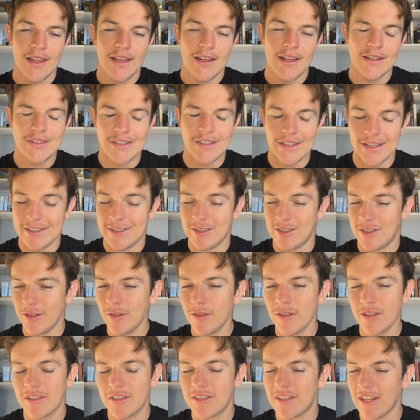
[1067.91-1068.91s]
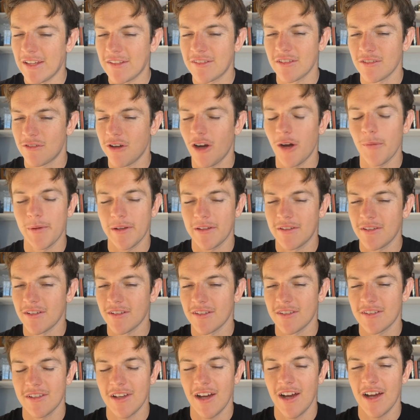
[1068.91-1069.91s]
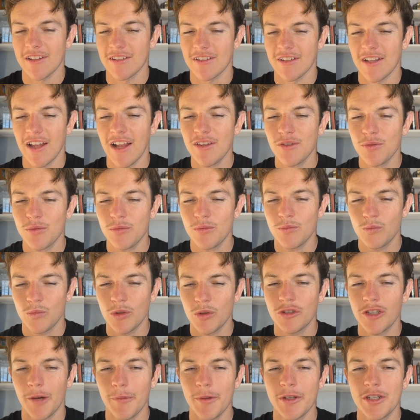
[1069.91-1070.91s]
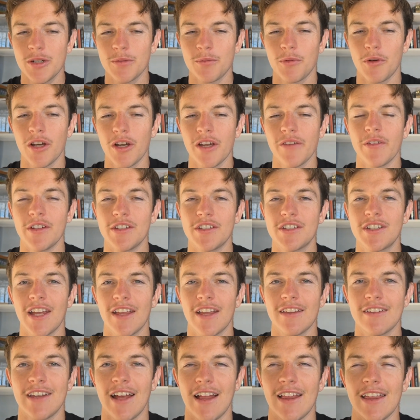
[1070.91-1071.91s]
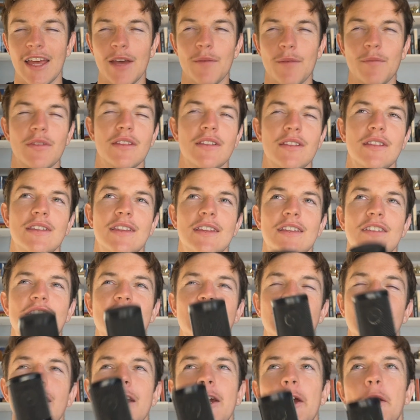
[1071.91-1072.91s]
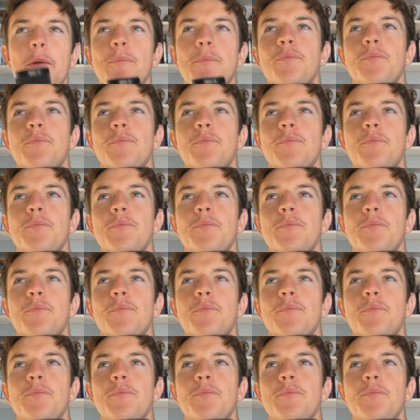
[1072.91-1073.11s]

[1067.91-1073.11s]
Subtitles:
it's still a decent topic to discuss, and that's, will Tommy Trebojevic get the Dally M this year?